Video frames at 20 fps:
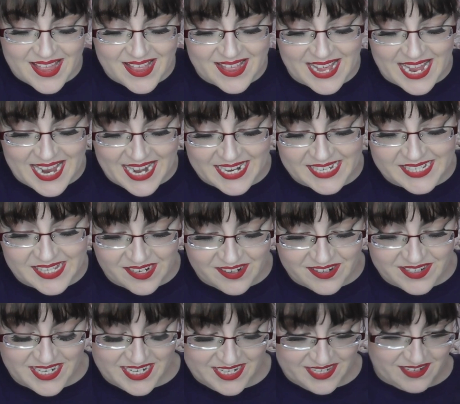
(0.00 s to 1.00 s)
It is $13.
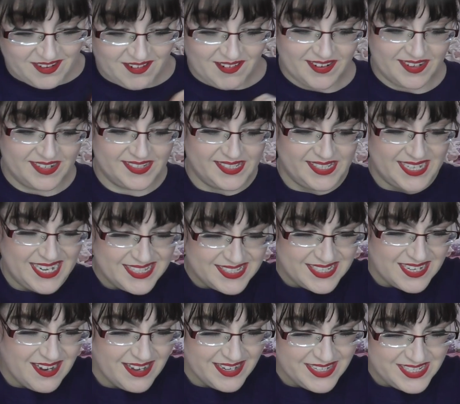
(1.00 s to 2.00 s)
It's a
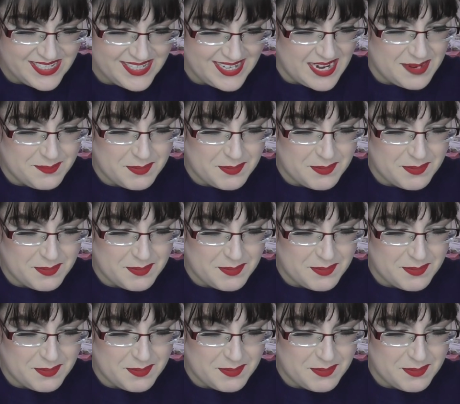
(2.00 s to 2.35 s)
nice shade,